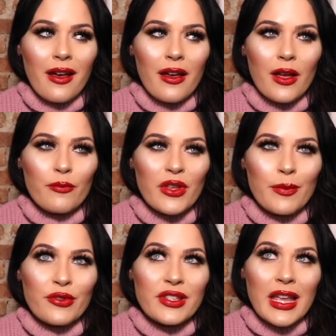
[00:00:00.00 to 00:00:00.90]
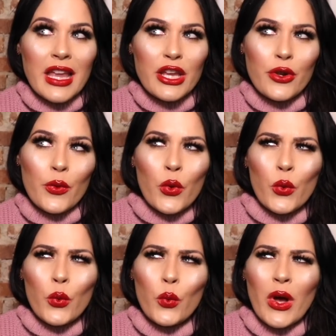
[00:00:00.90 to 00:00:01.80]
um, people saying, you know,
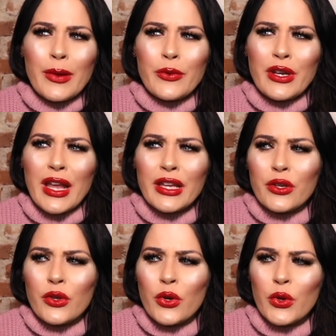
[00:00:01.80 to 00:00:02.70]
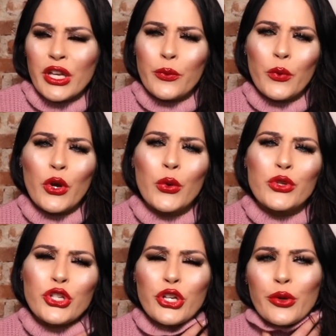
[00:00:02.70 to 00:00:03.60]
who, why would I, who, who
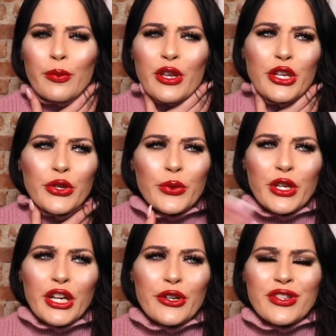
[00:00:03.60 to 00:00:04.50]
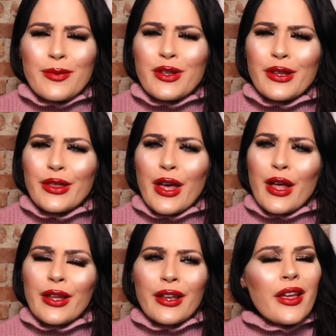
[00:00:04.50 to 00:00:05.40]
is your opinion? Who cares? Something like
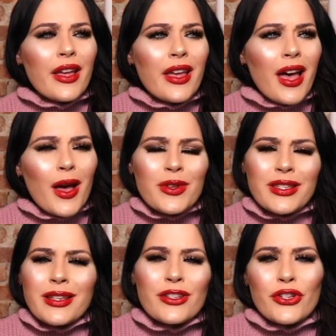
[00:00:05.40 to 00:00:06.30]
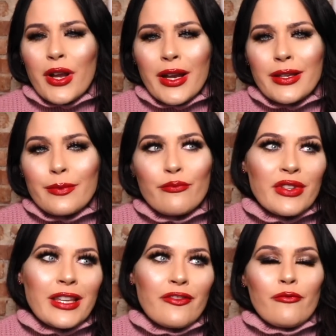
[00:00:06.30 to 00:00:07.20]
that. Like, I wasn't trying to
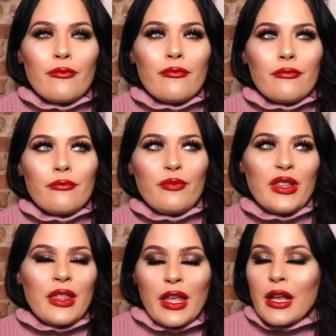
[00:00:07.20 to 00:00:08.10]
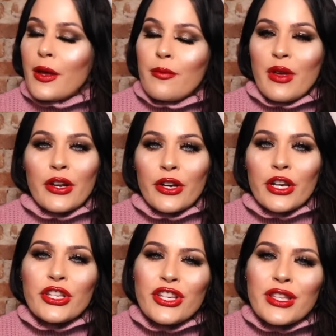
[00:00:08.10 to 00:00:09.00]
give, be, think I'm better.
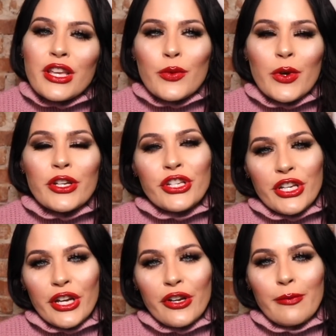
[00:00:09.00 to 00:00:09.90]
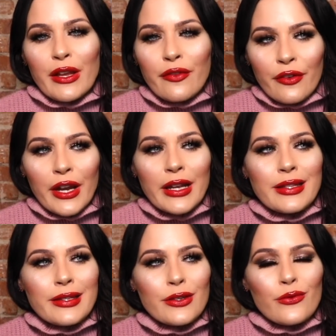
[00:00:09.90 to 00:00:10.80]
It's just that you want to share, make
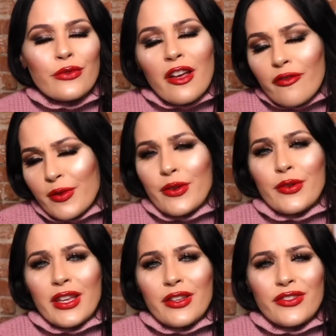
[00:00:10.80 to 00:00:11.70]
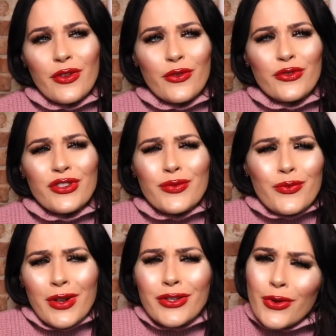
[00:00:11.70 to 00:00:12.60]
friends. You love beauty, so you
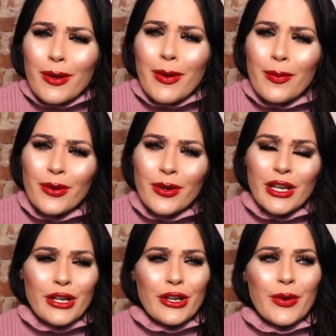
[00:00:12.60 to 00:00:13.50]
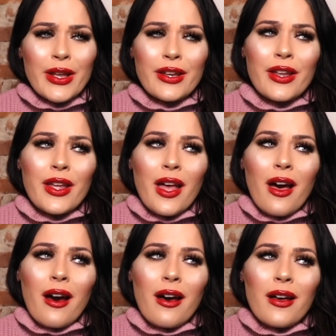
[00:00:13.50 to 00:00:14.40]
just want to talk about beauty, you know. And,
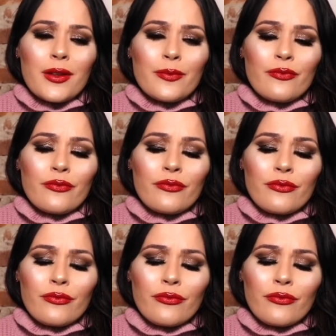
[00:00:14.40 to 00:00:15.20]
um,